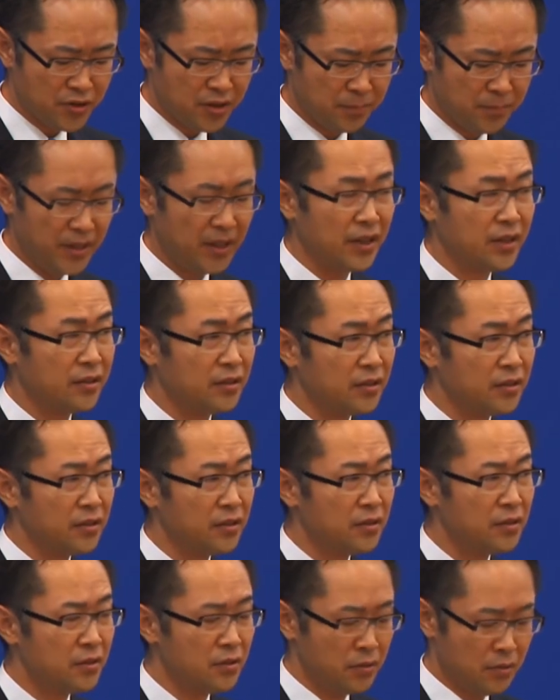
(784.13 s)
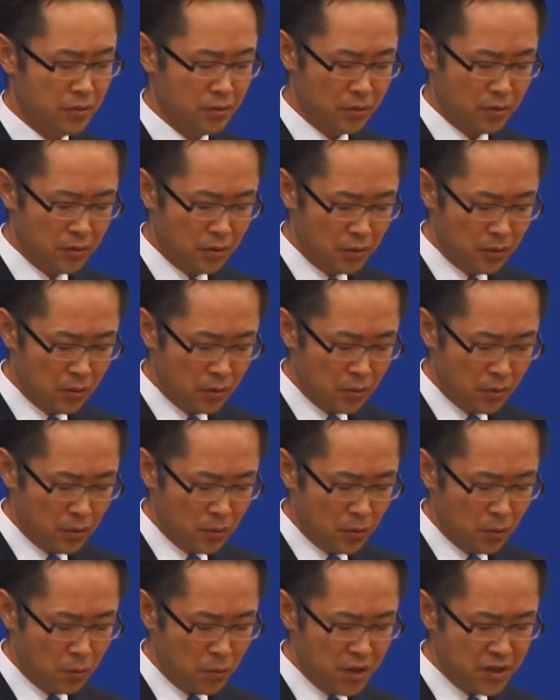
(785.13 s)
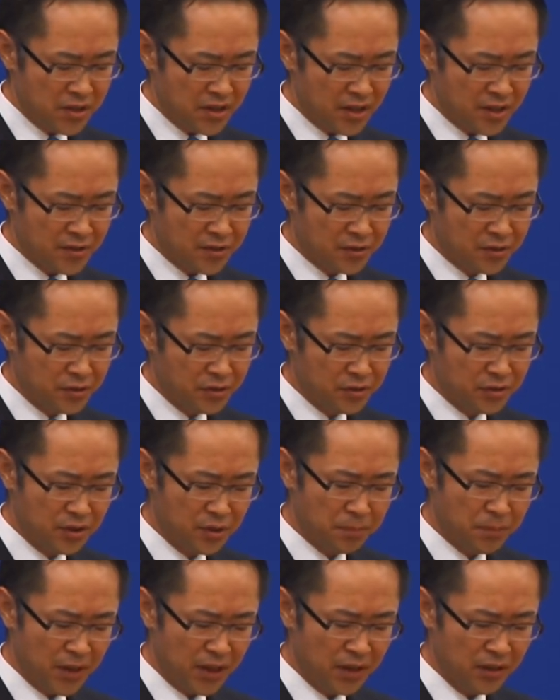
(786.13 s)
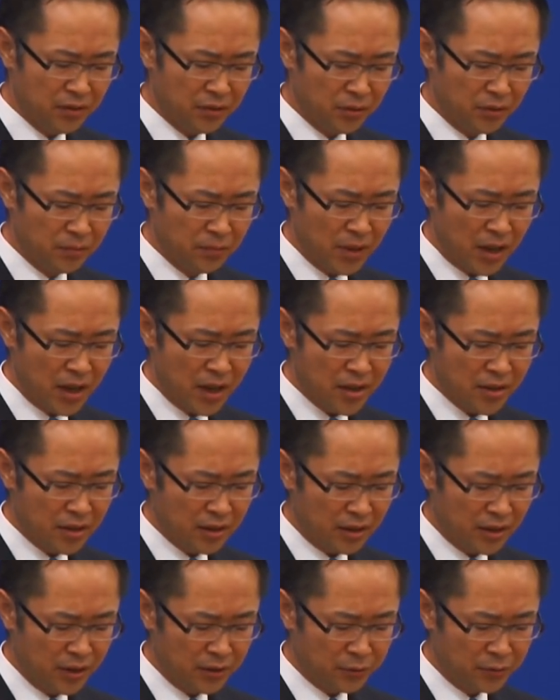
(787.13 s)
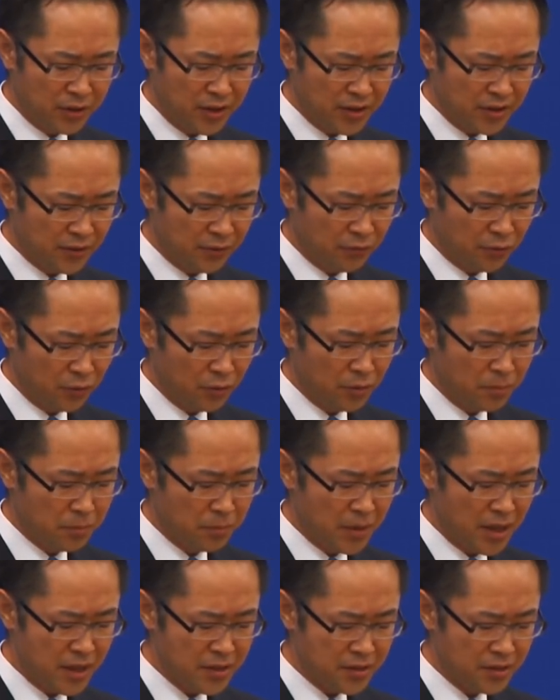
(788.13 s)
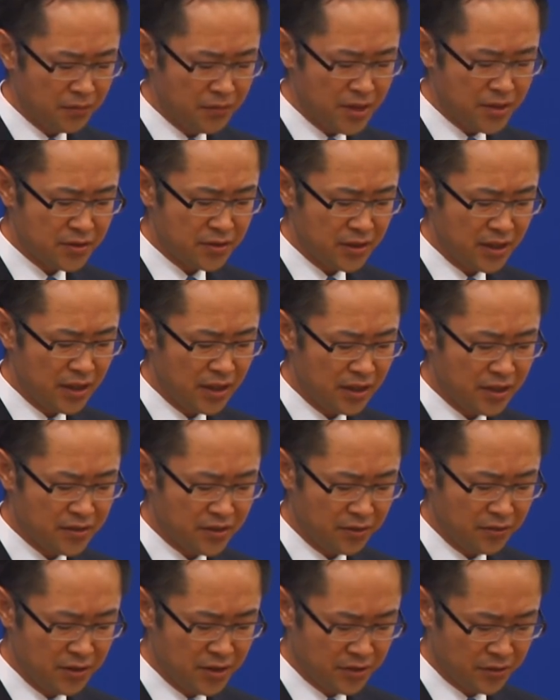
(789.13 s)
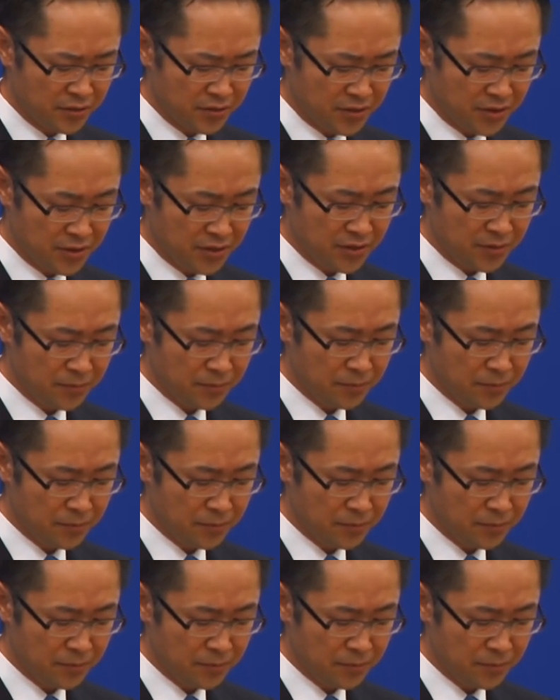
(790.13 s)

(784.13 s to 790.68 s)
Japan, which has to depend on other countries for much of its energy resources.